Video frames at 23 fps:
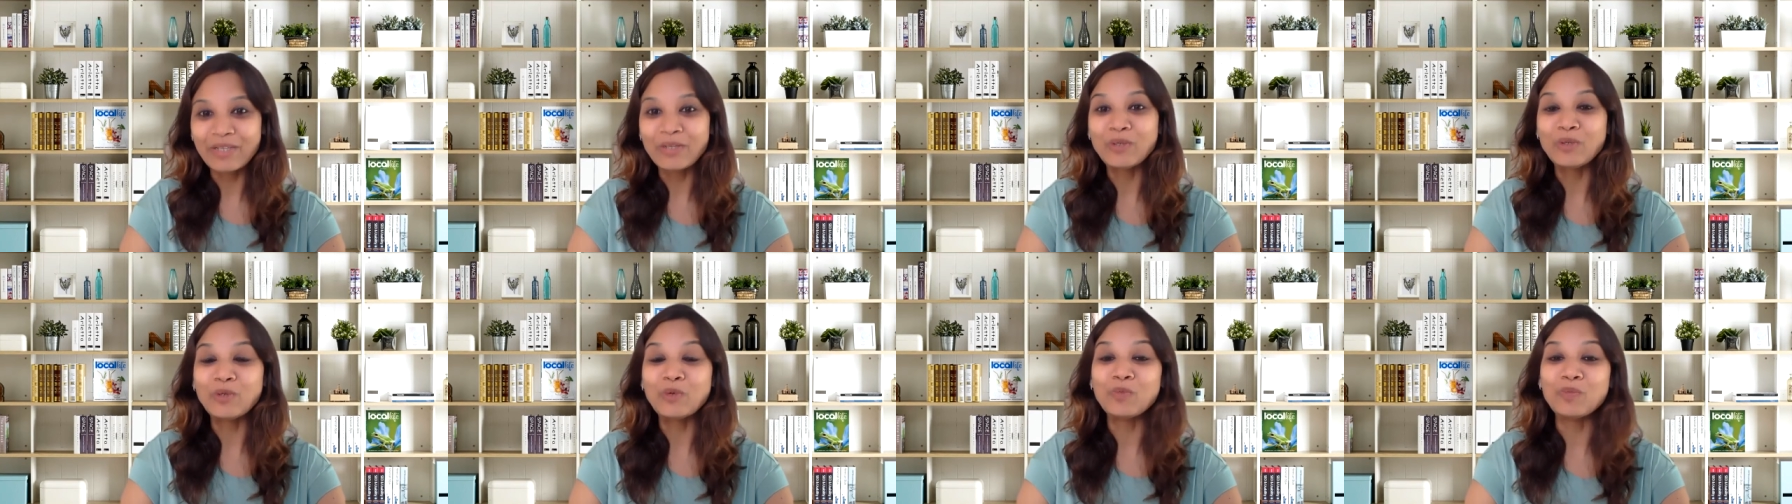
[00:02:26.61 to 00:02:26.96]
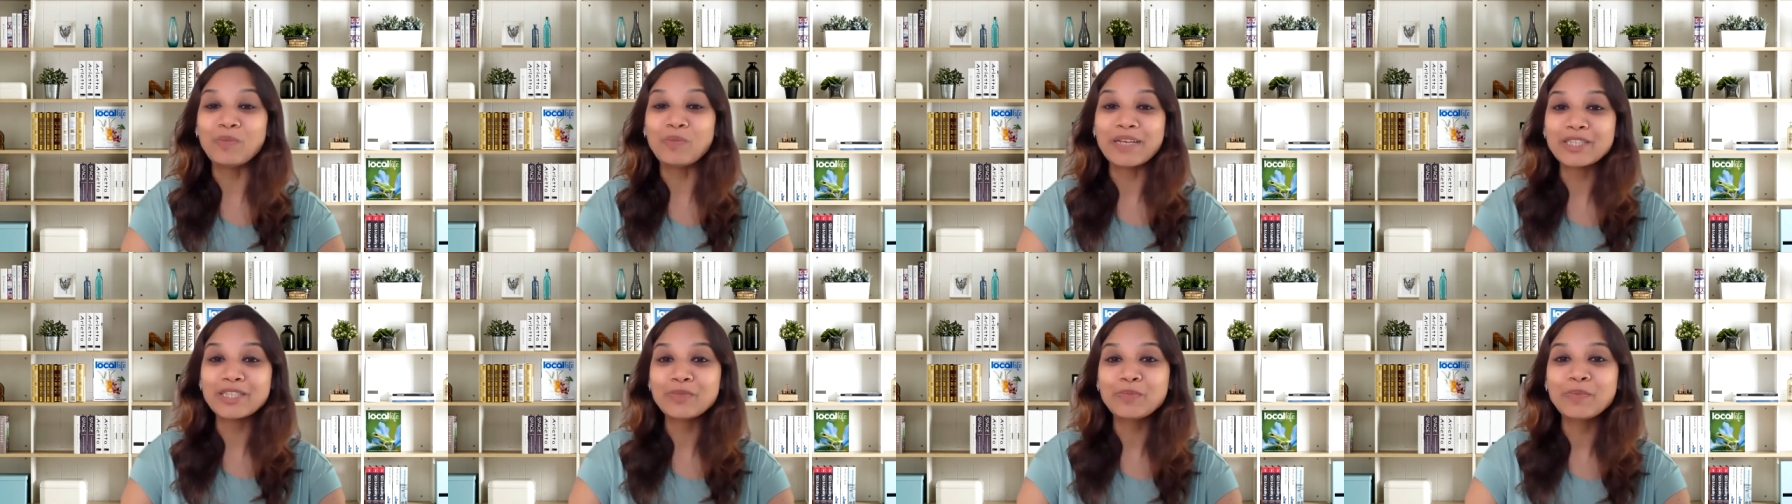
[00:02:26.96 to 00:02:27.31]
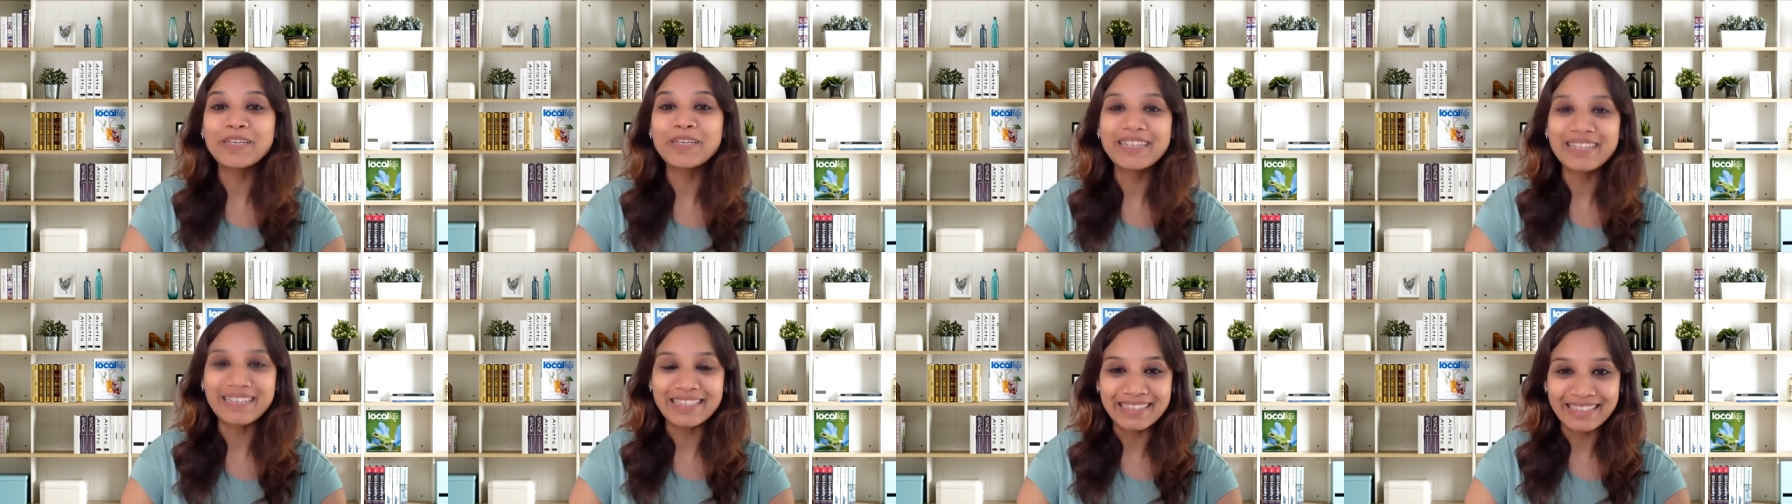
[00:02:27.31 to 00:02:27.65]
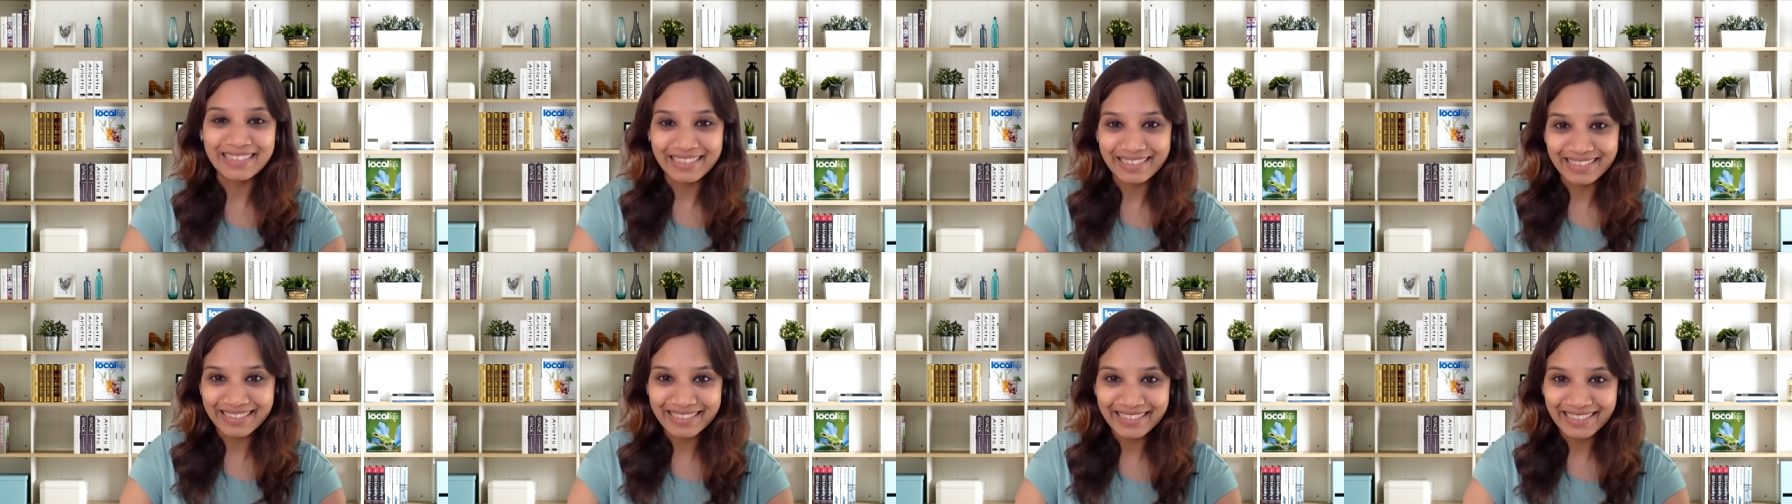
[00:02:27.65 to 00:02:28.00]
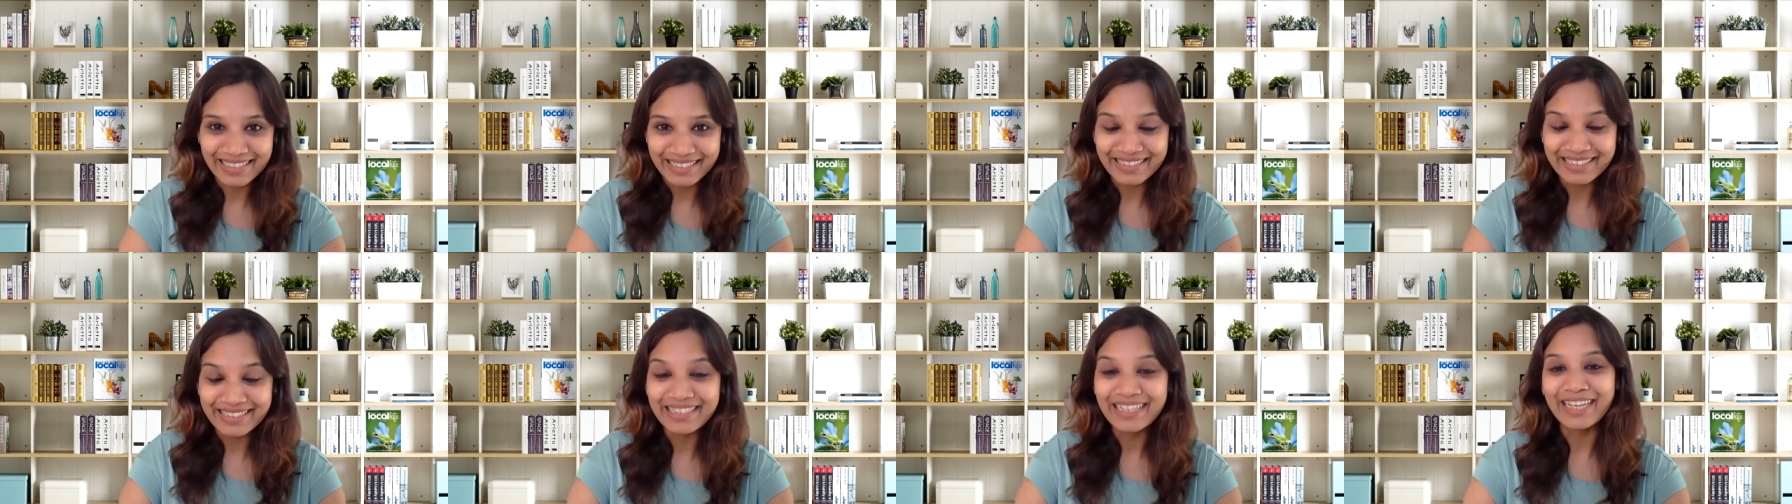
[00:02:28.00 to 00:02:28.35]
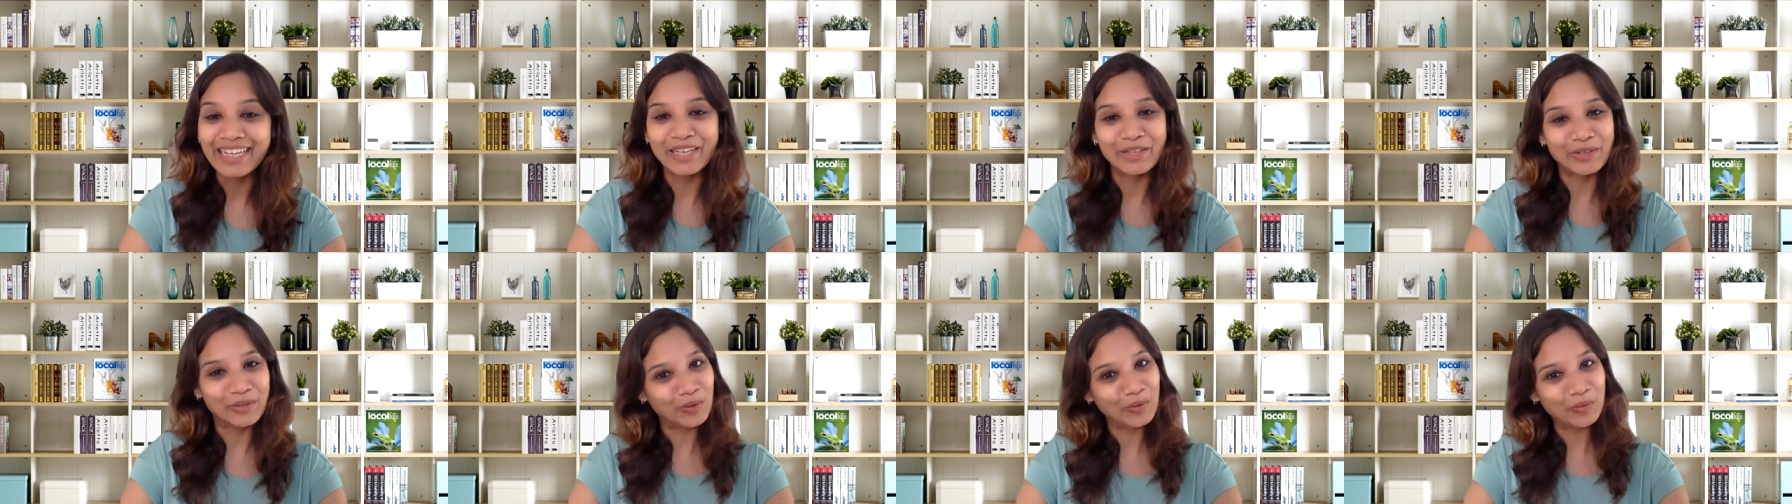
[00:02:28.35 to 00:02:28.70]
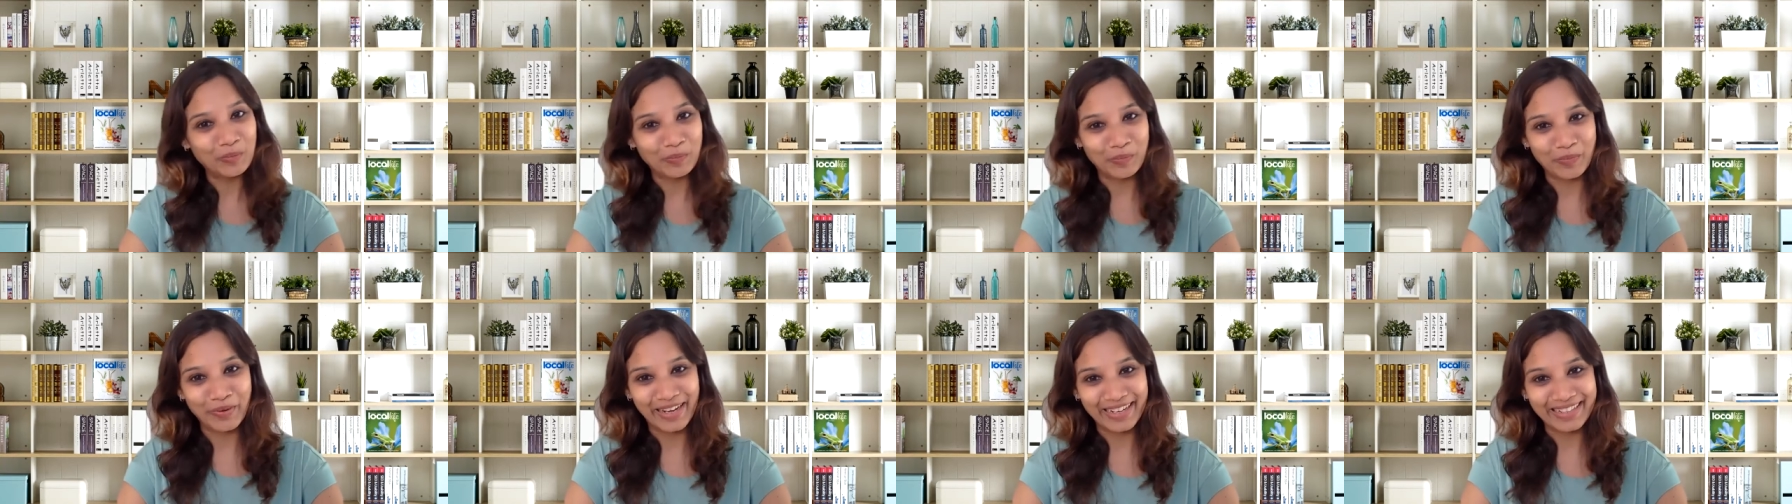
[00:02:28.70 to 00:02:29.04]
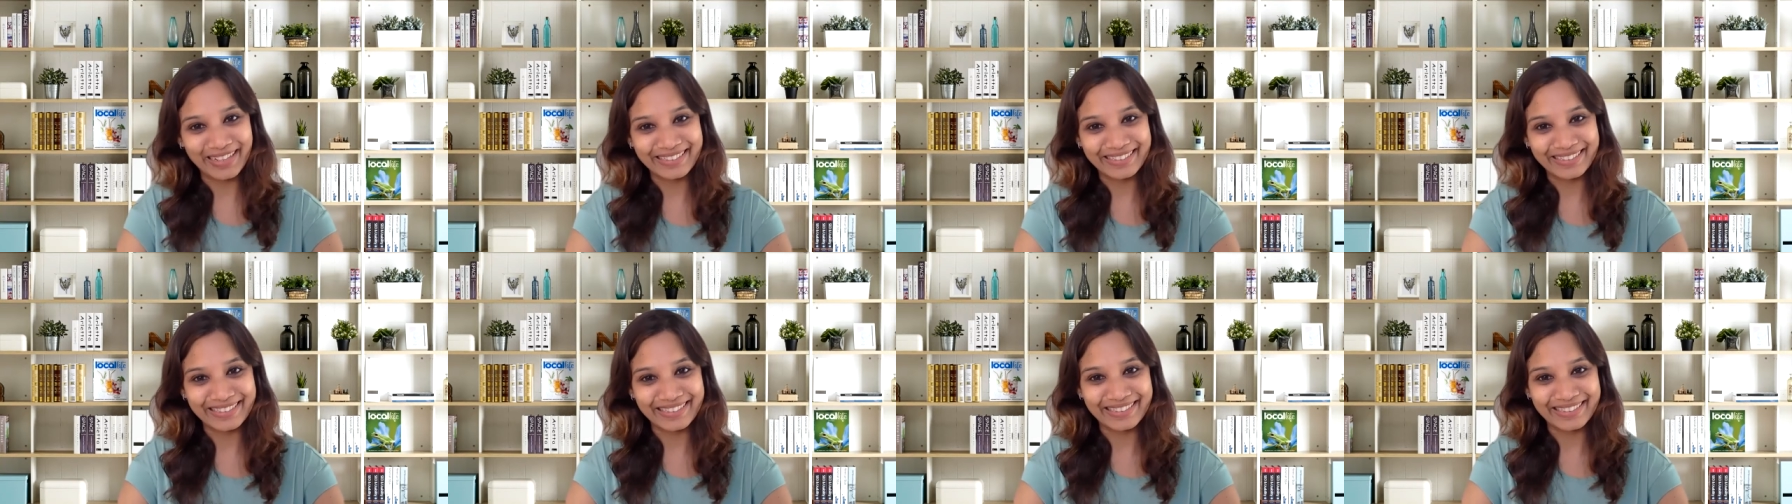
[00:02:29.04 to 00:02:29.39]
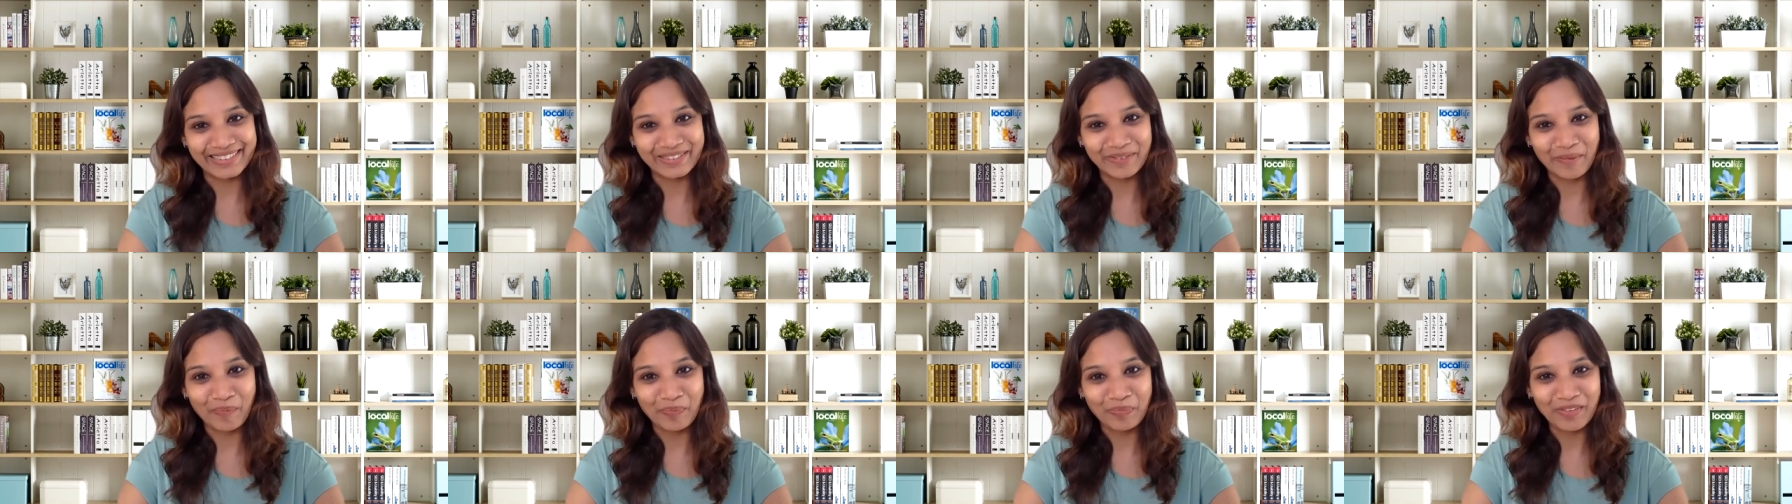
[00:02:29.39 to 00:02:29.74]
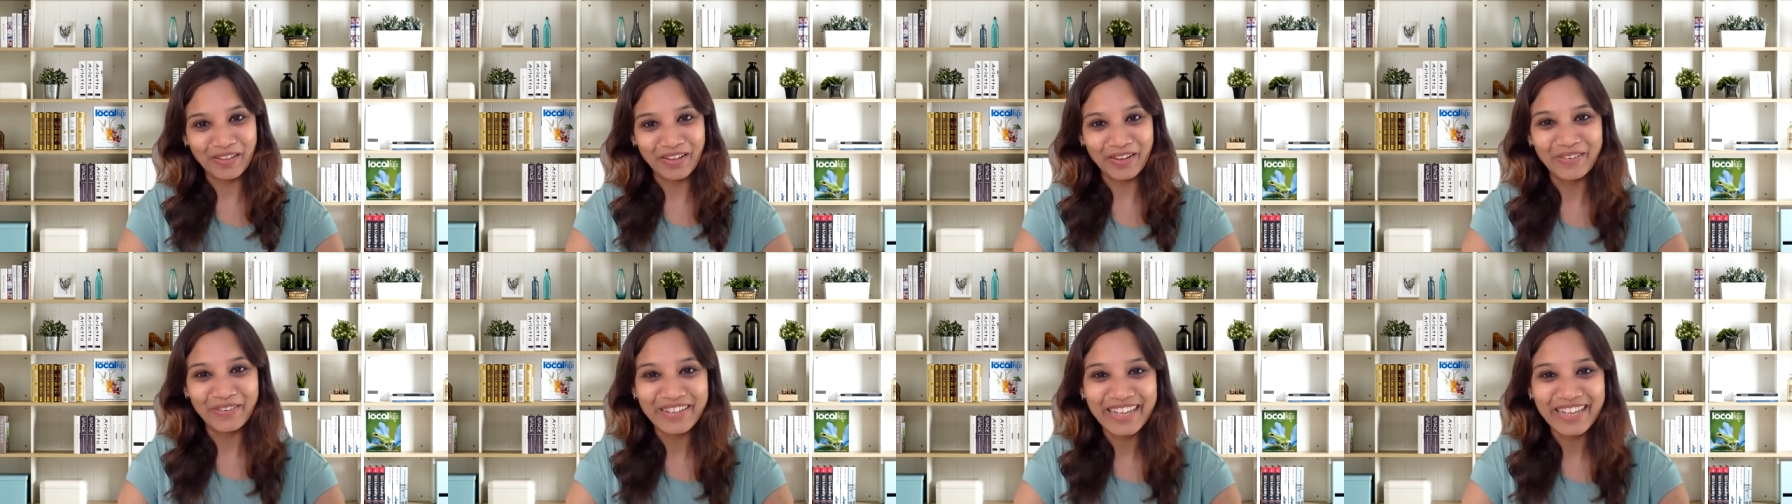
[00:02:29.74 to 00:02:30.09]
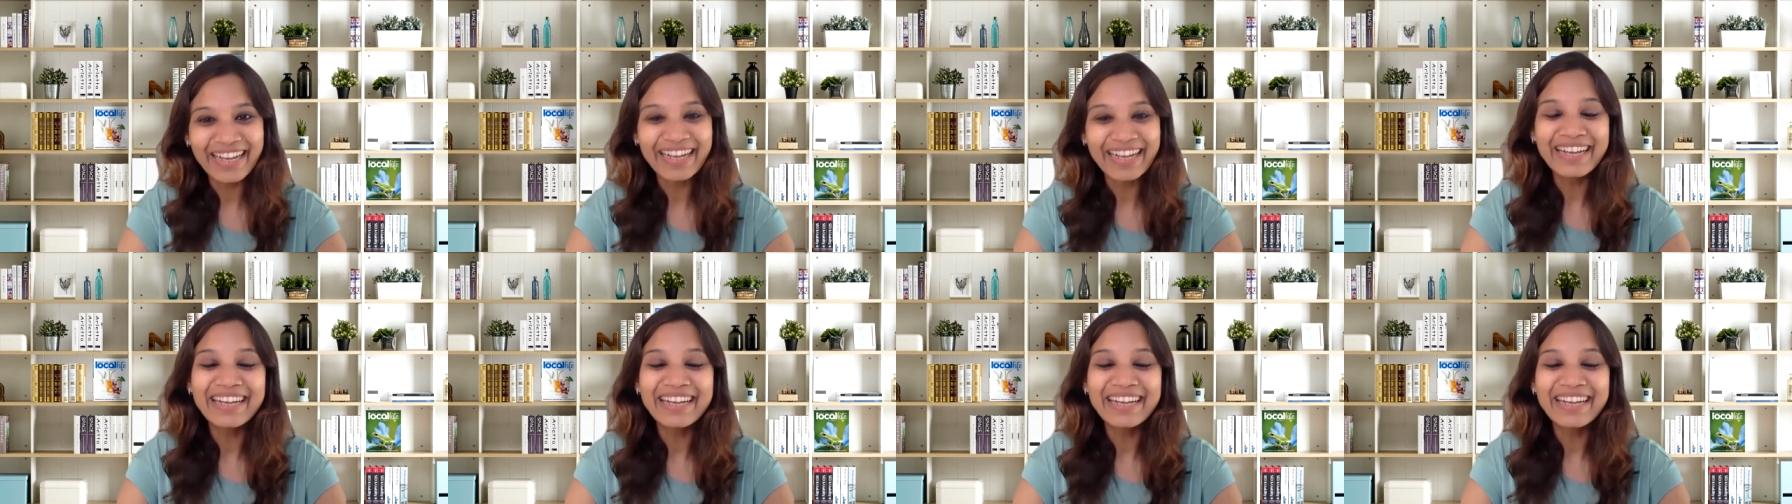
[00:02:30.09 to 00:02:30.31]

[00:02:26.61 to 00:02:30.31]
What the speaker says: you must be consistent in your practice. Okay,